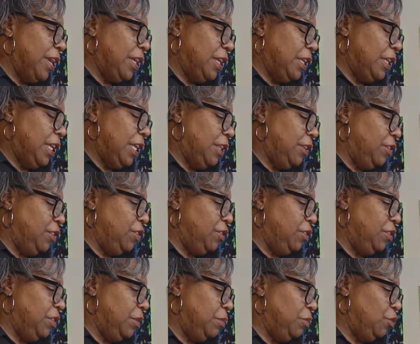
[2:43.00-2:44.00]
her wisdom in
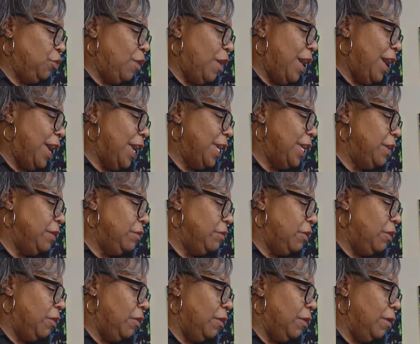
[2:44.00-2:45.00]
the classroom
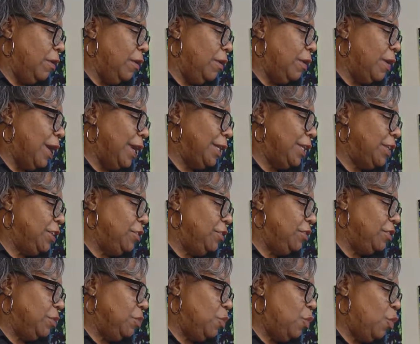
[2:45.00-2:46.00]
as an
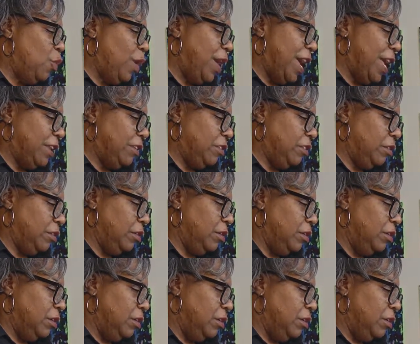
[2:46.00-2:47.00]
instructor at Phoenix College.